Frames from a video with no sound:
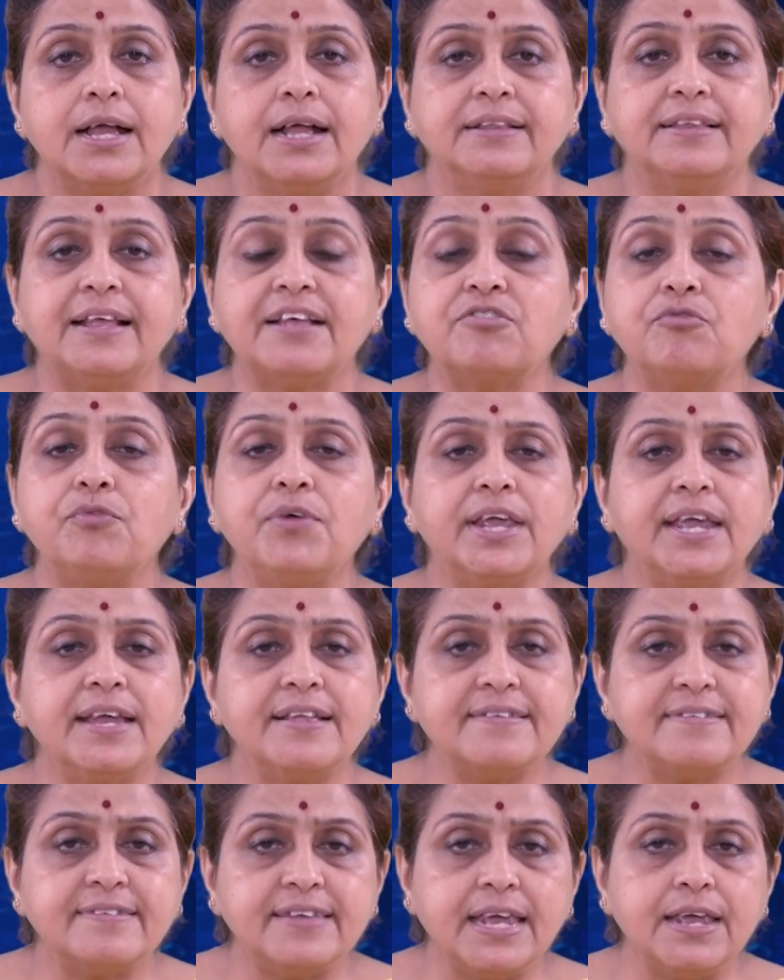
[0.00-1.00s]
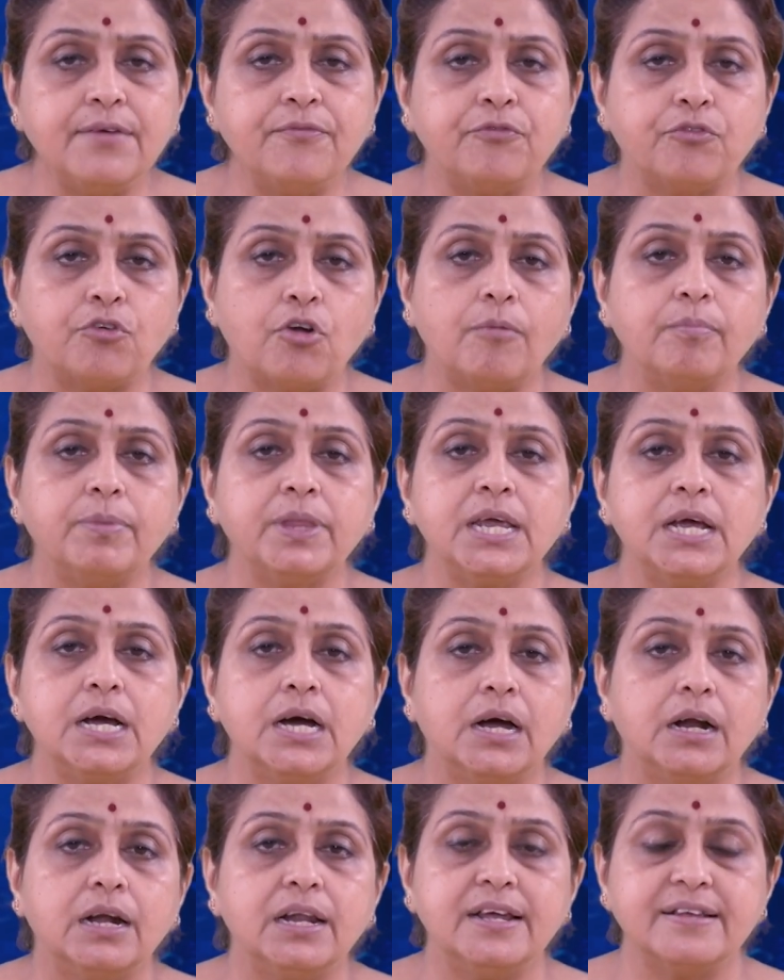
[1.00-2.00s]
Thus, we can see from the
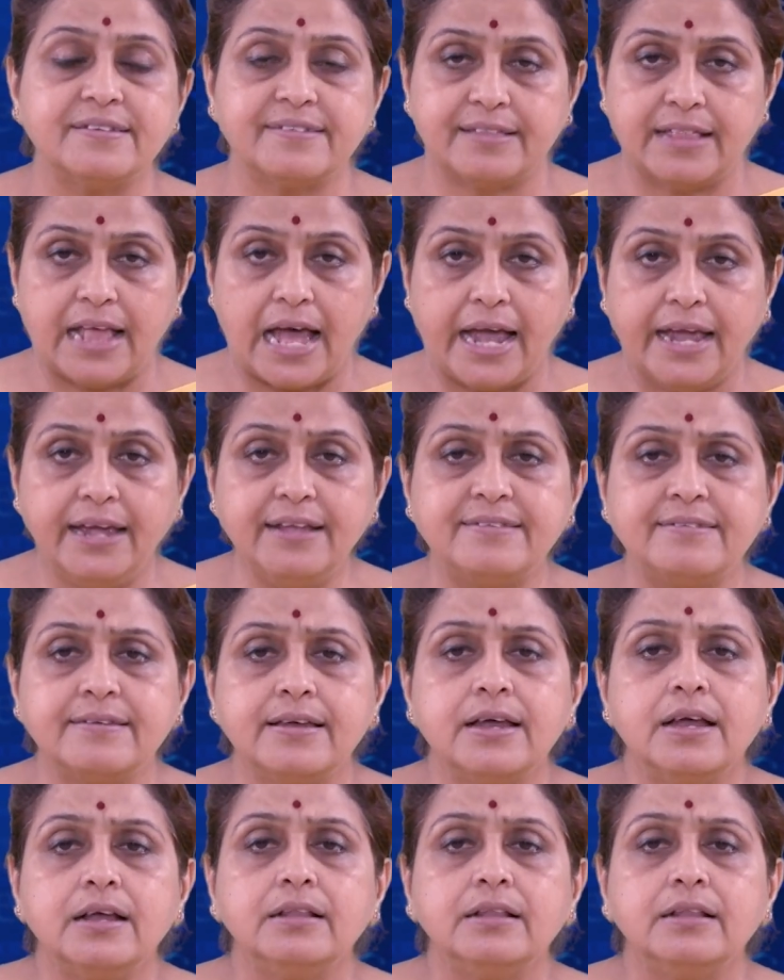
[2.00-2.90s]
earlier slides